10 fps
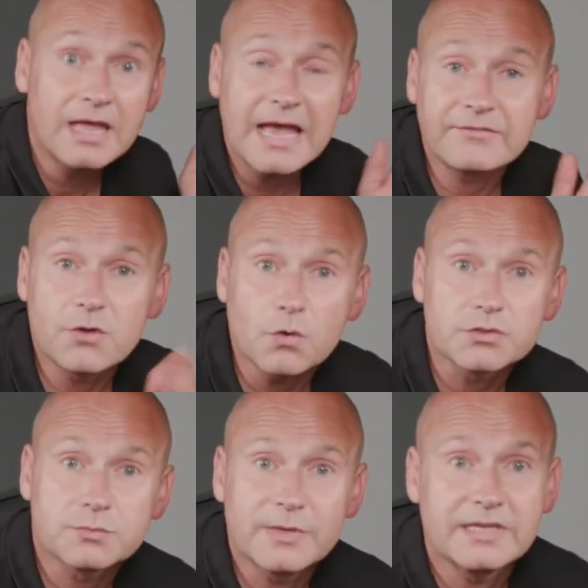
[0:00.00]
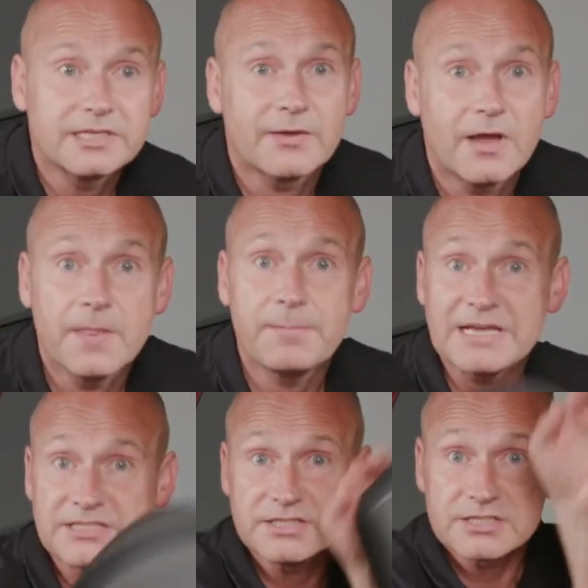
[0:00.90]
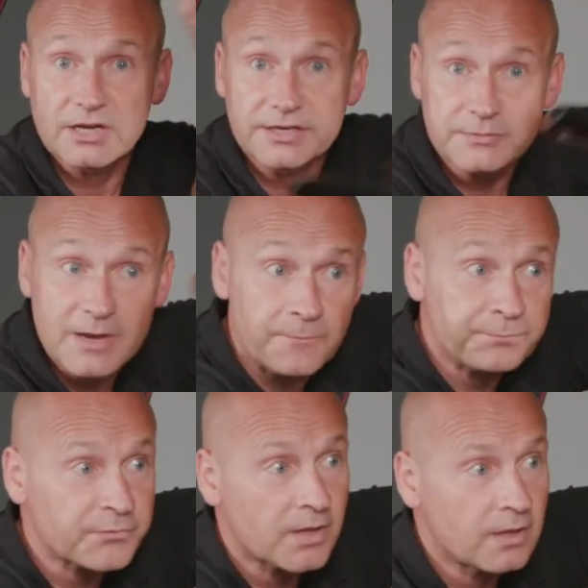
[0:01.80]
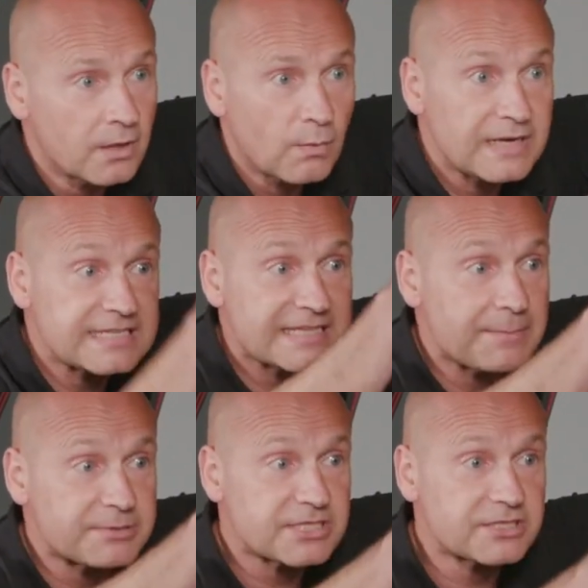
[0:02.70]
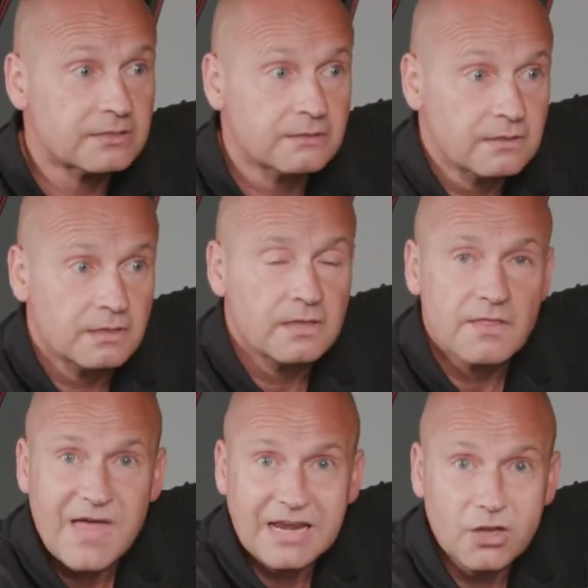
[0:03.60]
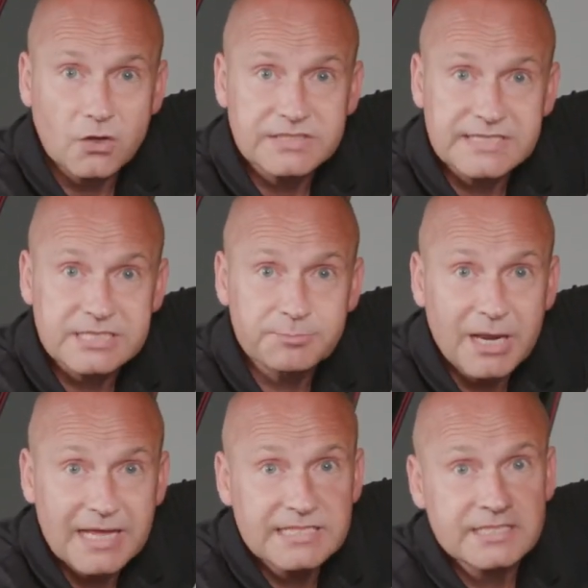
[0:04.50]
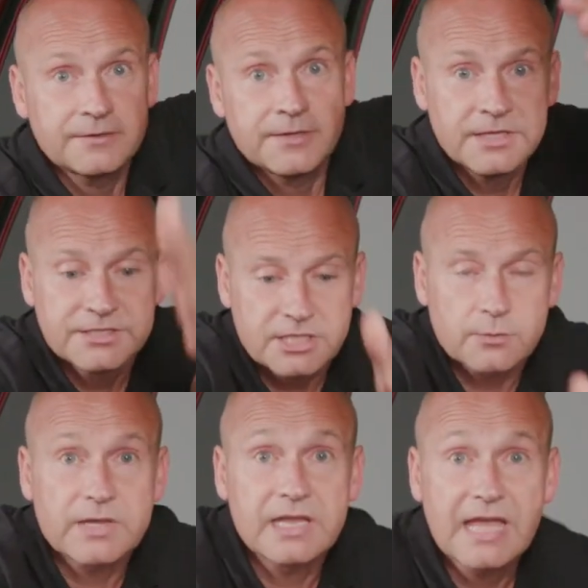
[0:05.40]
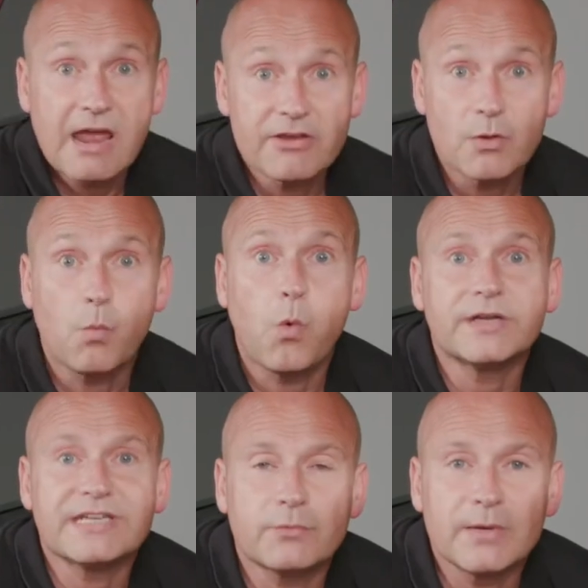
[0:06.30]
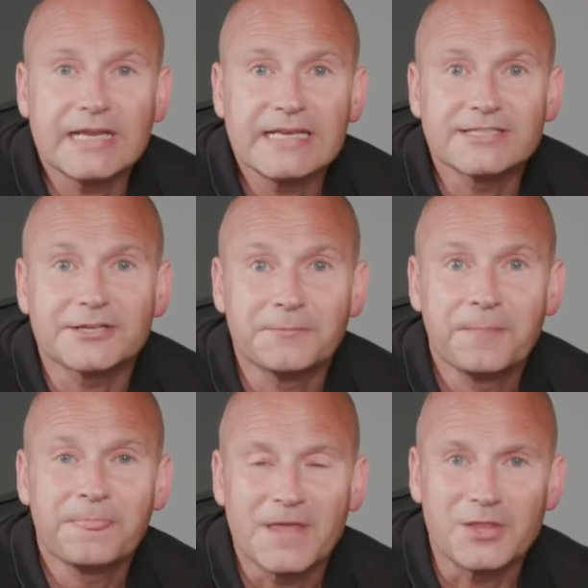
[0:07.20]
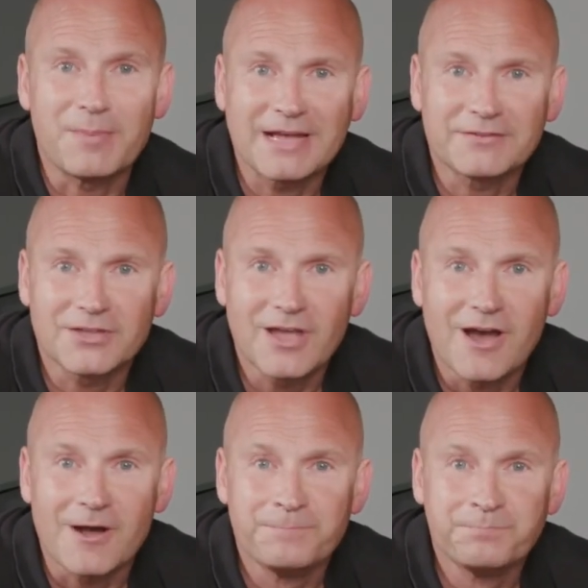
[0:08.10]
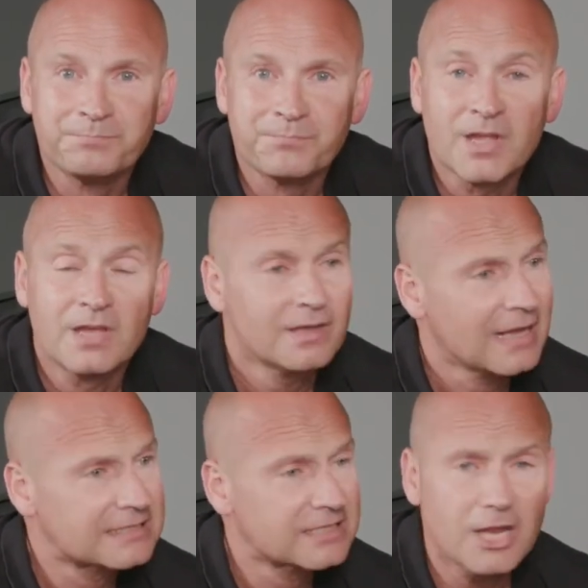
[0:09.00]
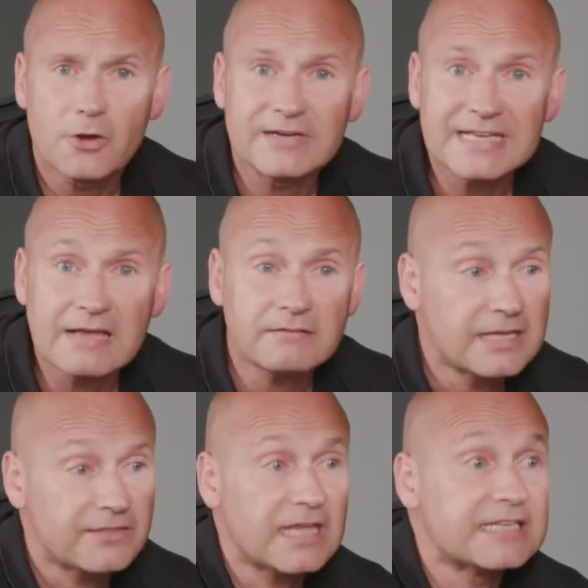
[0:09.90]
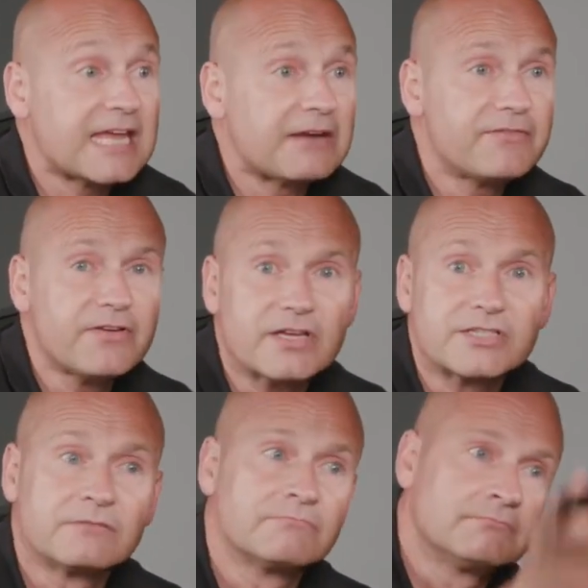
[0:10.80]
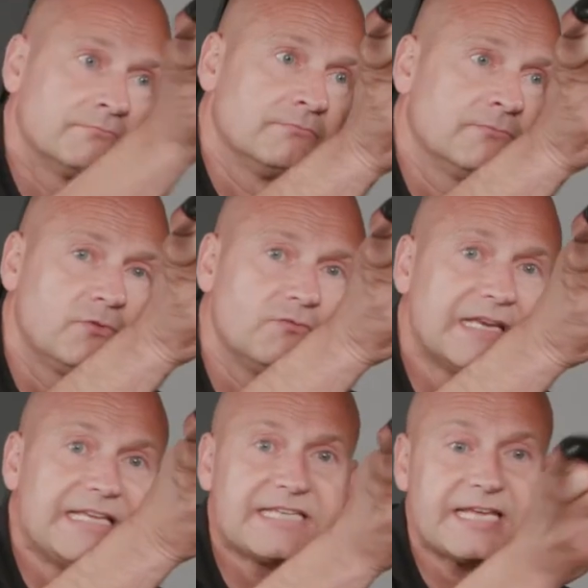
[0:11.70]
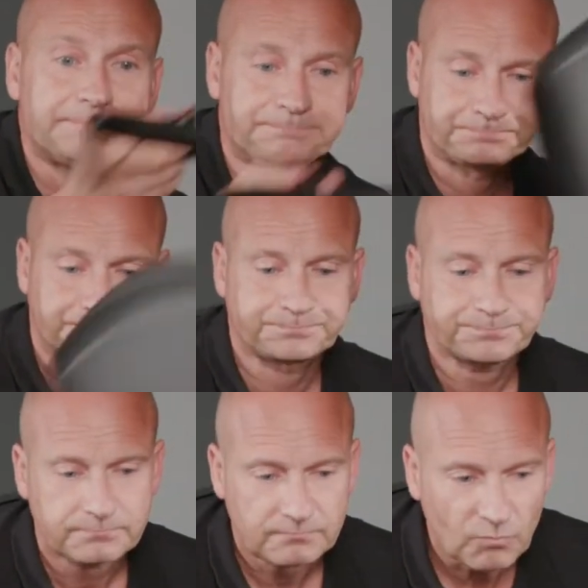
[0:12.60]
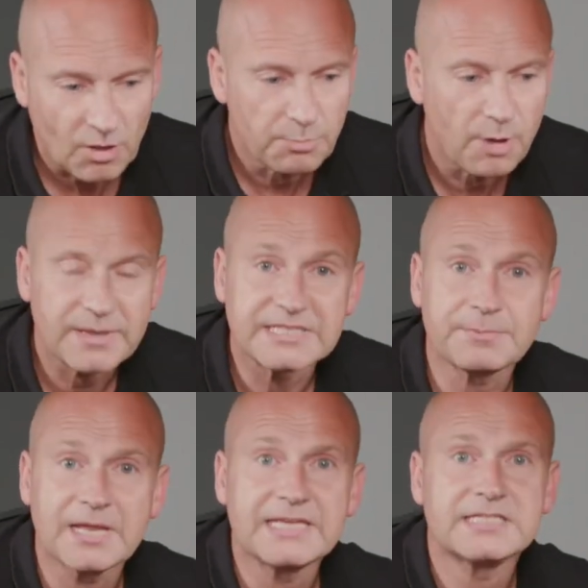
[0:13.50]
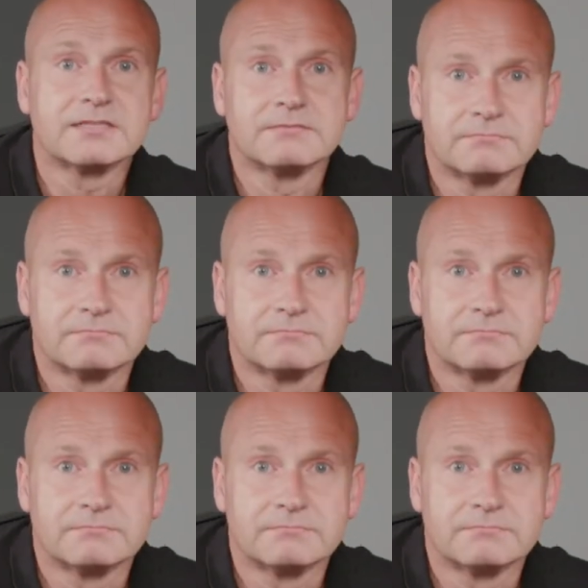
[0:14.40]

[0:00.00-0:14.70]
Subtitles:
and of course we can do it on the passenger side as well. When it's in that position, that locks it into place so that we can carry whatever we need to in the back of the car. And to lower it down, the exact reverse. Release it, pop it into place,